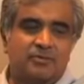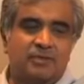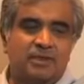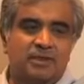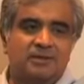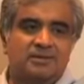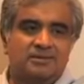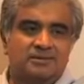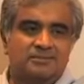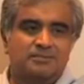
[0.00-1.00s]
from
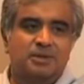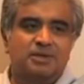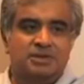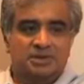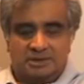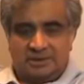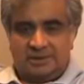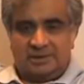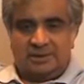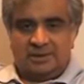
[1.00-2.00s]
our perch.
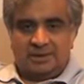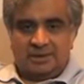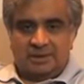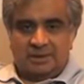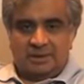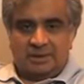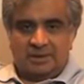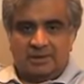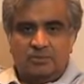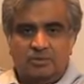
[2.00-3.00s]

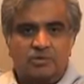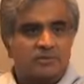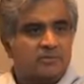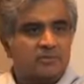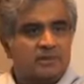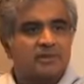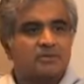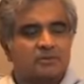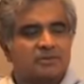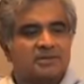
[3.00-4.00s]
I think most of them are pretty
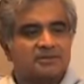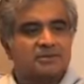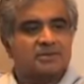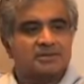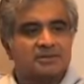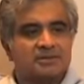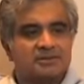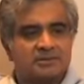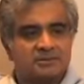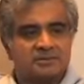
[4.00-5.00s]
good to their juniors.
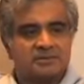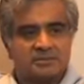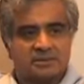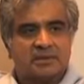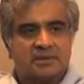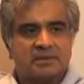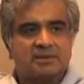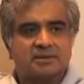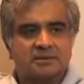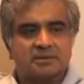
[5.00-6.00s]
So I think
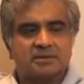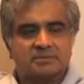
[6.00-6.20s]
it's uh,